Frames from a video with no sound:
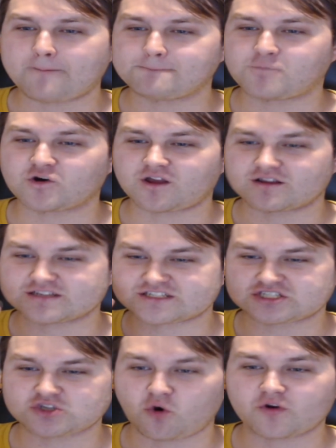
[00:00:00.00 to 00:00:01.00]
put a
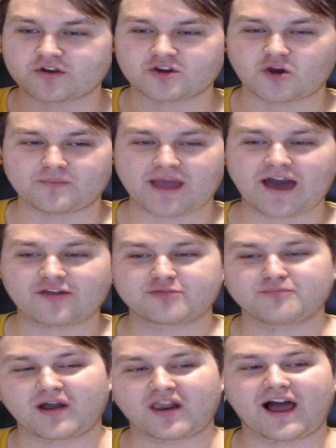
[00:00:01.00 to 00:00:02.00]
sword in your
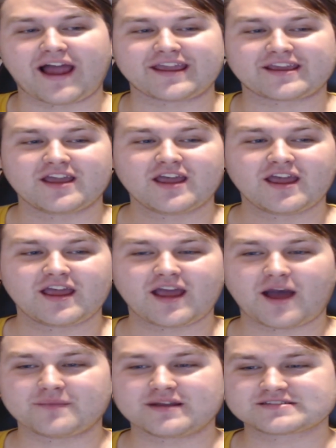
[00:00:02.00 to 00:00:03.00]
mouth, but
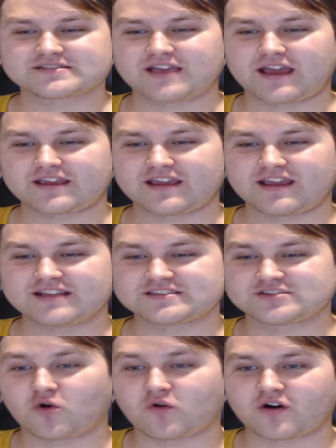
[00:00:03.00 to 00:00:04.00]
it's
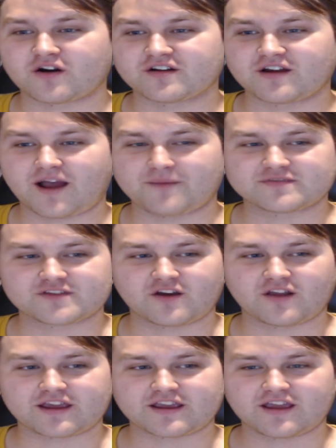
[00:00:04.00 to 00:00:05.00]
Zoro,
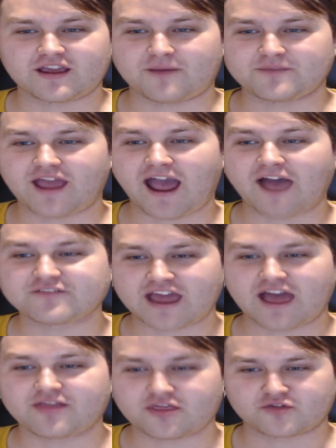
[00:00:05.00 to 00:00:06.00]
you have to
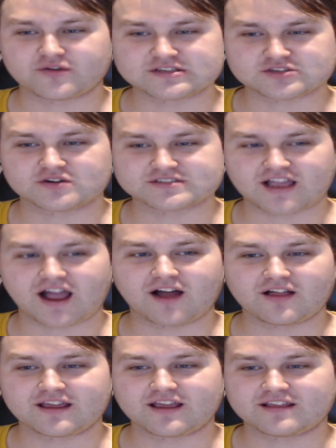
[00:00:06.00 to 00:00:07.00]
have the three sword
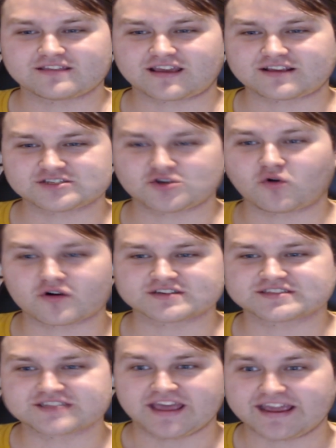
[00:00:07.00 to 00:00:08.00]
style. It's like
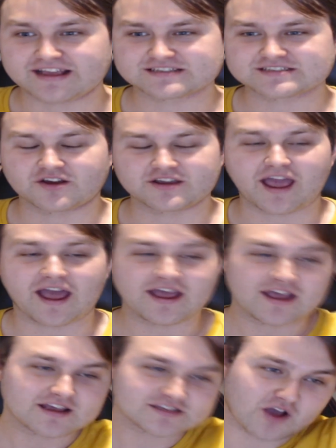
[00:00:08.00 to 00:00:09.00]
Zoro's thing. So yeah,
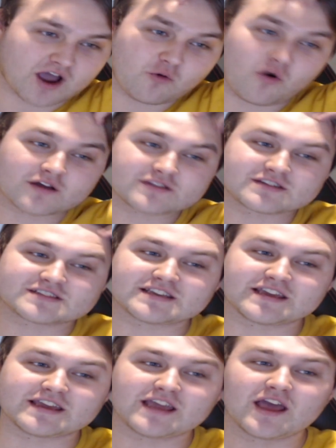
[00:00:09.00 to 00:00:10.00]
so I want to
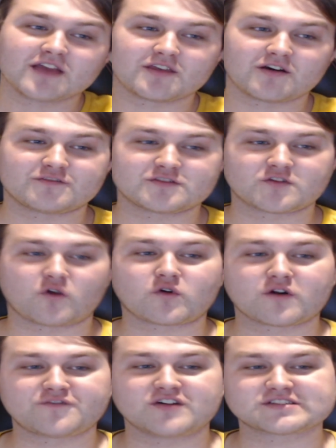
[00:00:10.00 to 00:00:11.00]
see the
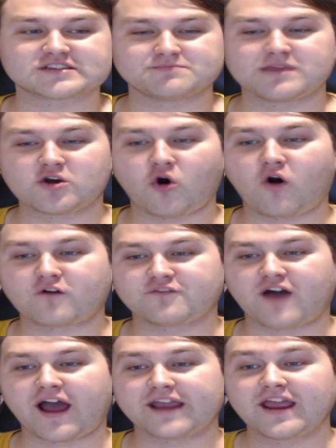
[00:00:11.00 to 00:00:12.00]
Zoro versus Mihawk
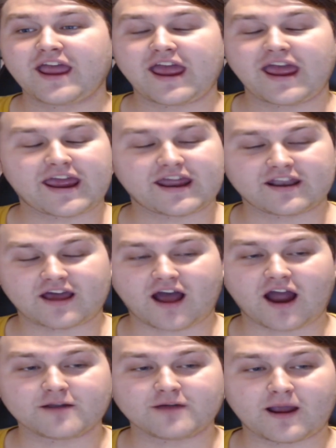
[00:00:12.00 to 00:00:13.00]
fight, and
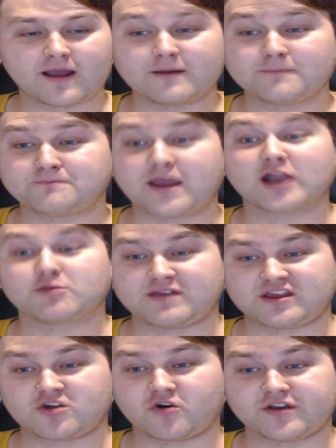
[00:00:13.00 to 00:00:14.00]
it better
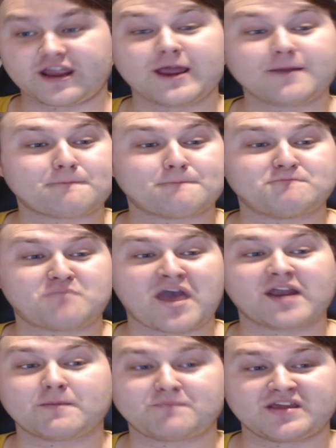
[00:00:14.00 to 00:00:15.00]
be good. It
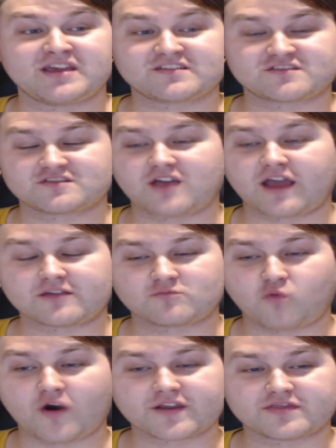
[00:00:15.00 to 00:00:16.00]
better be
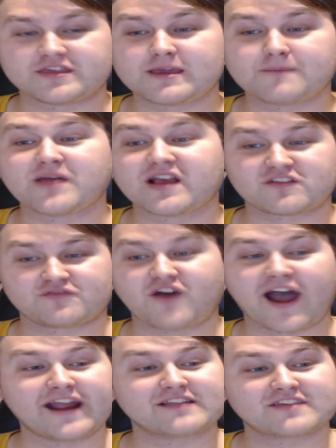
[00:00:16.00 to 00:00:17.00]
like one of the best
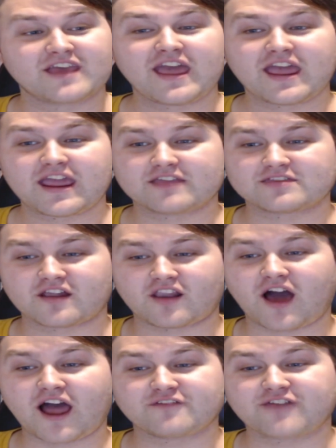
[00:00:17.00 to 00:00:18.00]
fights in the
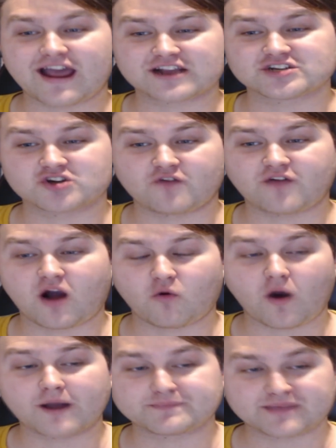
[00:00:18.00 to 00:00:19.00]
live action of our
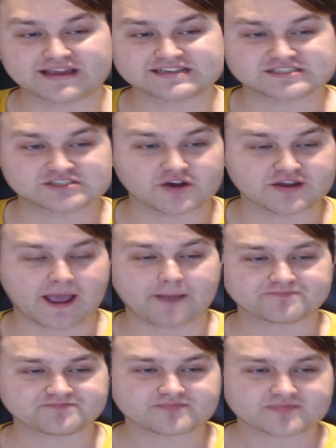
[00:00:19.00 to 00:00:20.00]
One Piece. So yeah.
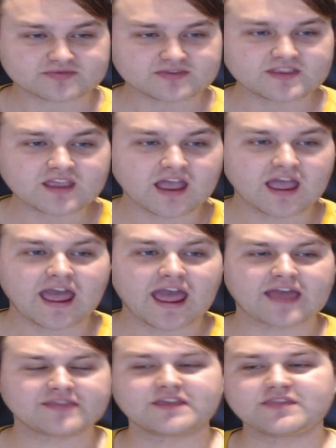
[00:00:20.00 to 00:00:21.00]

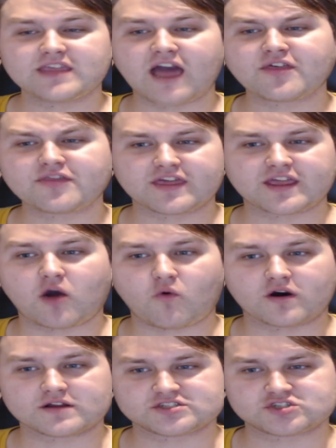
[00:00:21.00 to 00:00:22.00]
And then the other thing I
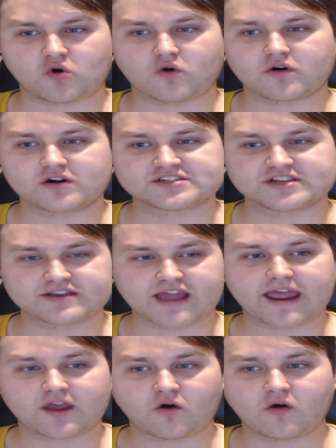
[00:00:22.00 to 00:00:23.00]
want Zoro to
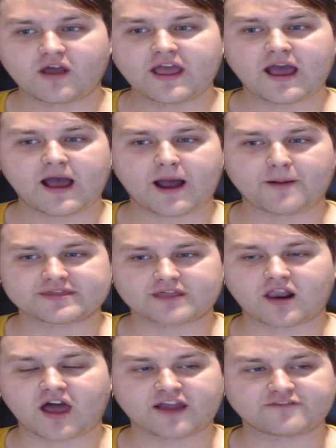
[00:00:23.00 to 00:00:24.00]
nail in
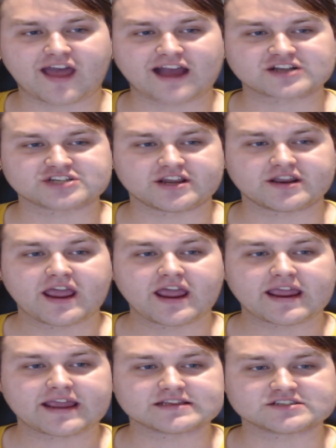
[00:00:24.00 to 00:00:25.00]
the live action
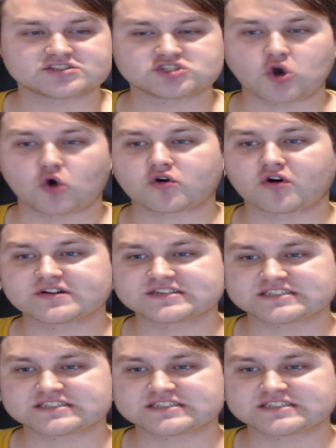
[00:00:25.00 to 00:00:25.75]
is Zoro's